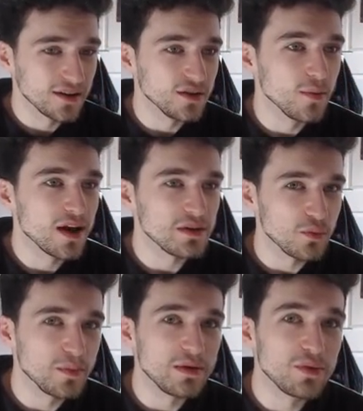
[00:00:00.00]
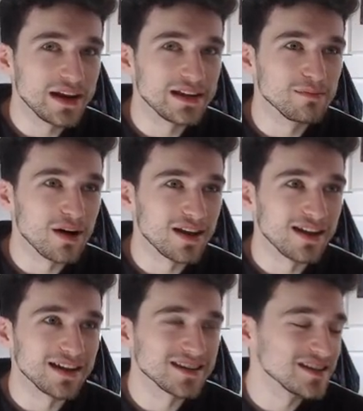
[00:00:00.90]
You might be winning by
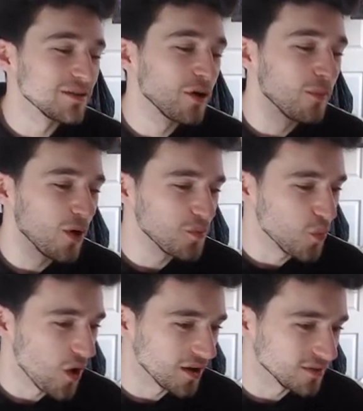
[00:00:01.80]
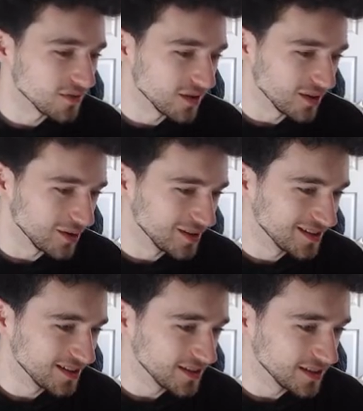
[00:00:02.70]
like 0.1 of a vote,
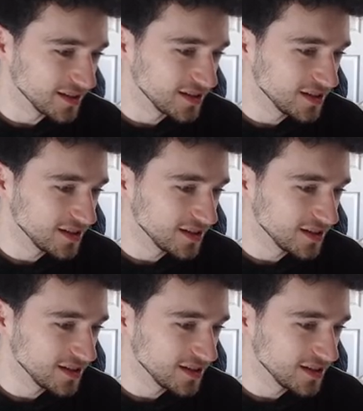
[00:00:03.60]
you know?